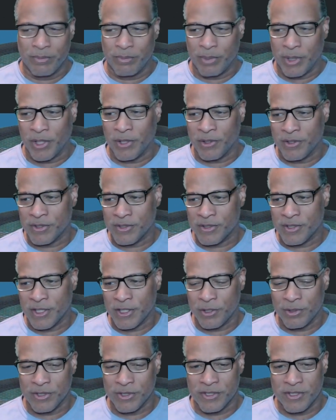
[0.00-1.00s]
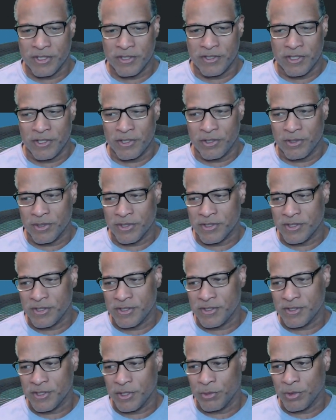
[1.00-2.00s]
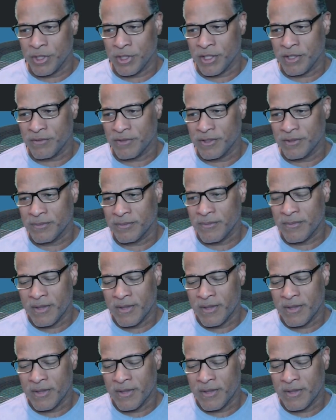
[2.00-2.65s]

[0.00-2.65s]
pairs, like USDT, USDC, whatever.